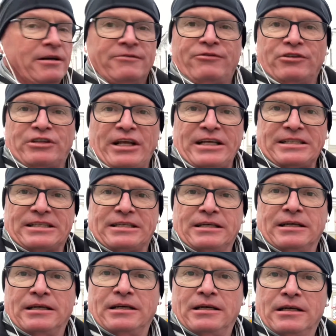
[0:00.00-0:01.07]
for this.
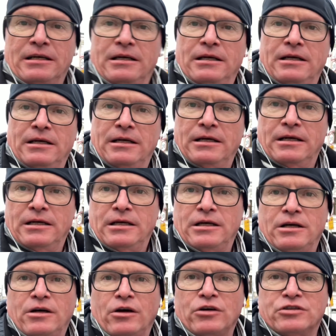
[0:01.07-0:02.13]

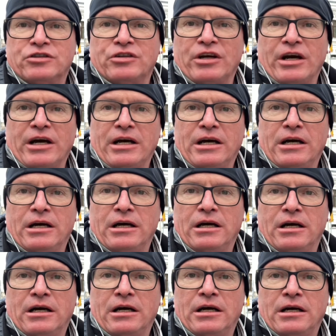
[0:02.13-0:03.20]
Austria.
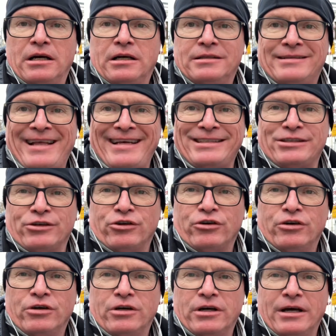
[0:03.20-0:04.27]
NATO.
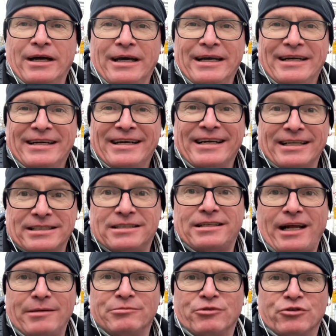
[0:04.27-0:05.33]
It's
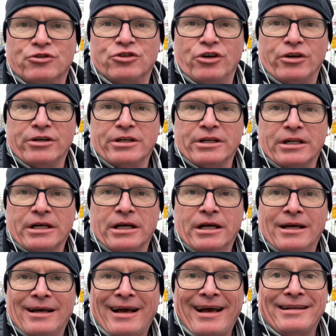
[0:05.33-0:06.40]
time to join.
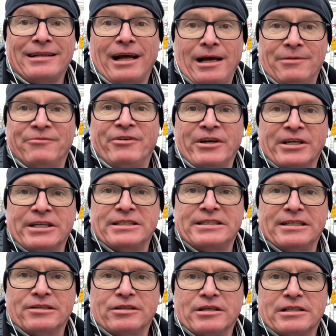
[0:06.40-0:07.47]
And I'm very
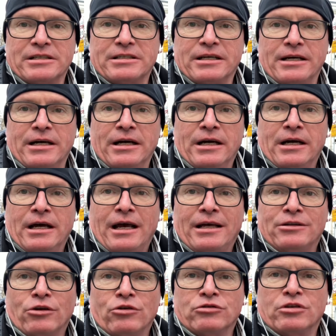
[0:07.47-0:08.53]
serious, yeah?
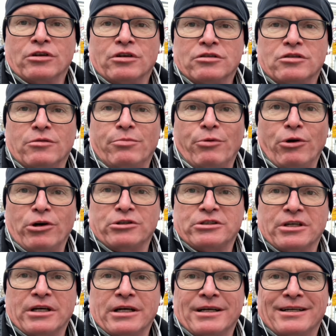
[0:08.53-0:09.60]
And also to support
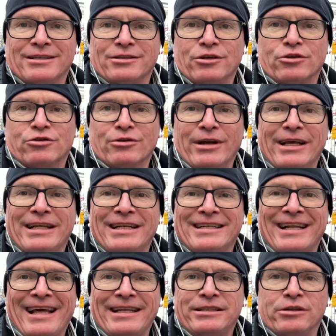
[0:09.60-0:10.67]
Ukraine in
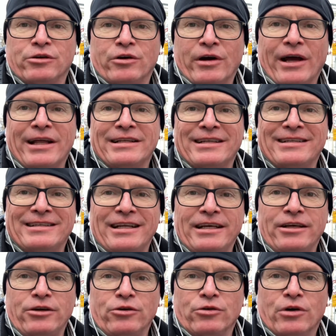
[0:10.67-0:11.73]
NATO and in the
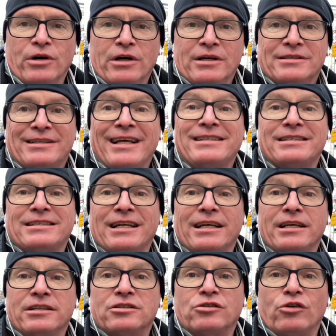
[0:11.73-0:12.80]
EU. That's the
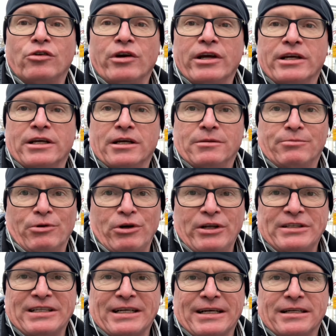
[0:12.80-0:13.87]
historic,
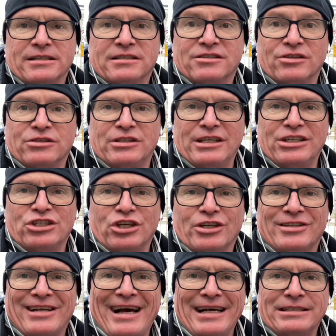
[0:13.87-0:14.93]
political, strategic
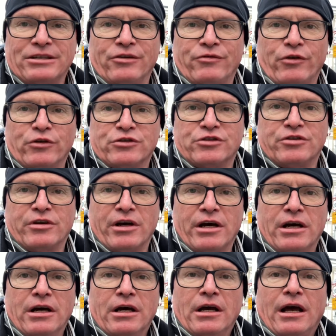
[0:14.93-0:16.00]
task of Austria.
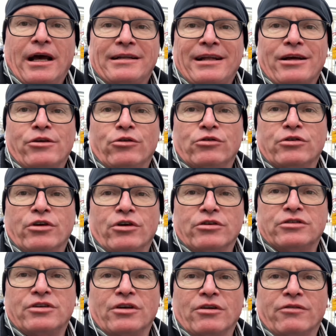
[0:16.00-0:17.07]
And I call the
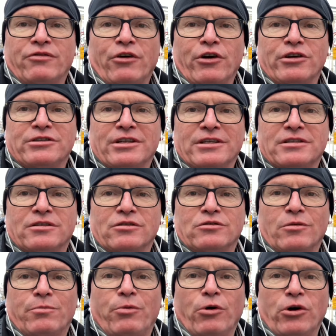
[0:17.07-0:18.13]
Austrian authorities to
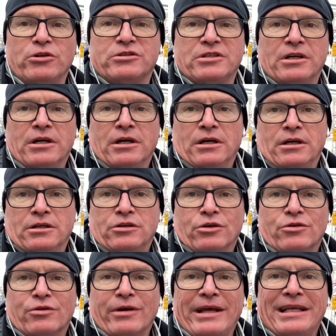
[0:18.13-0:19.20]
support
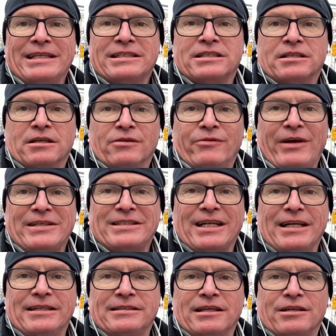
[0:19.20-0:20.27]
Ukraine's
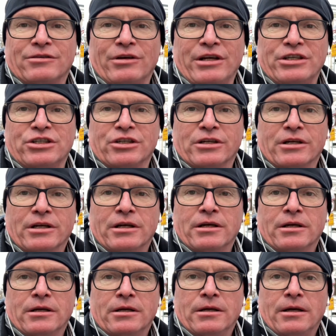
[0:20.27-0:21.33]
Western integration.
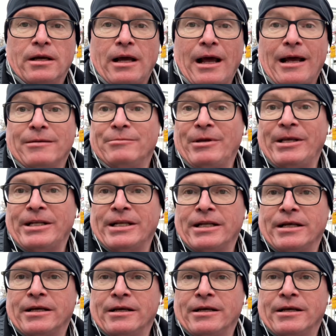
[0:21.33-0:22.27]
I mean,